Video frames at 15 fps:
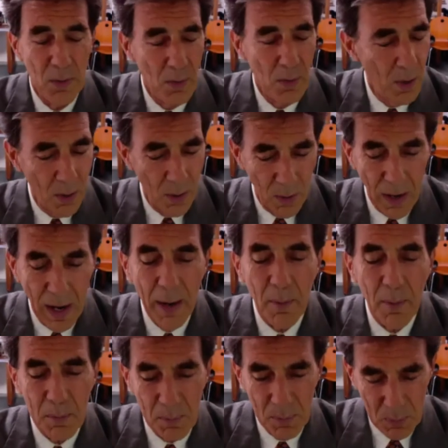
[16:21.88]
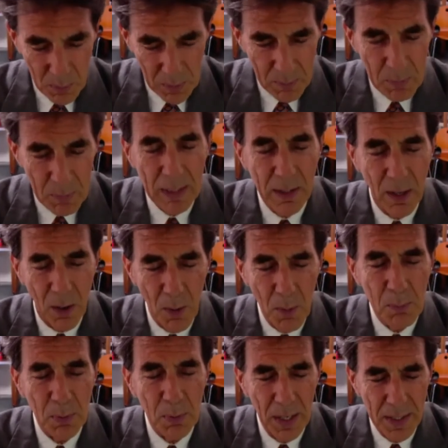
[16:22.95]
No, I would. We'd be
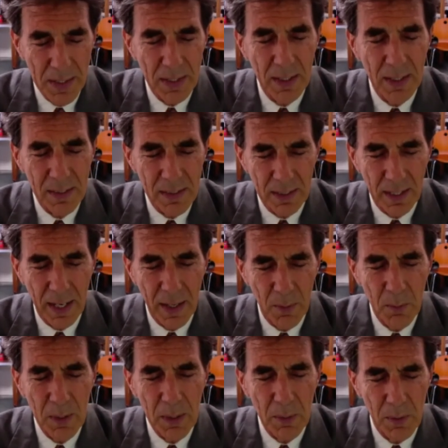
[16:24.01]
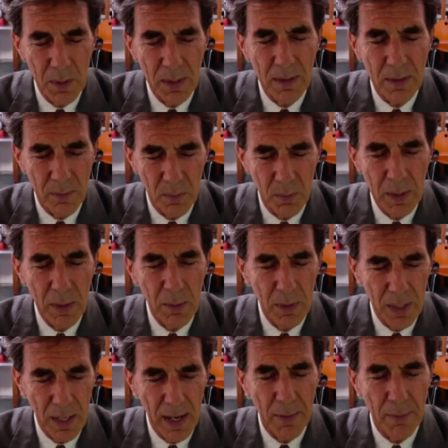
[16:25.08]
co-presidents, and we would we well,
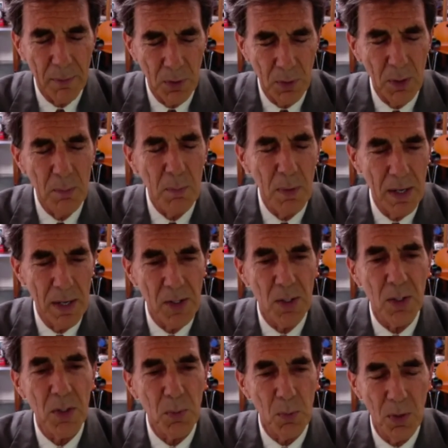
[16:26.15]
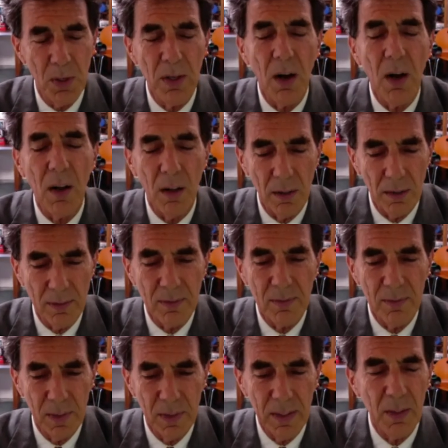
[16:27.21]
would have good measure toward all.
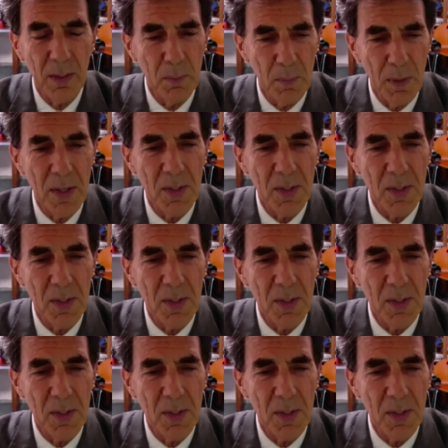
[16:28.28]
Very that's good. Right.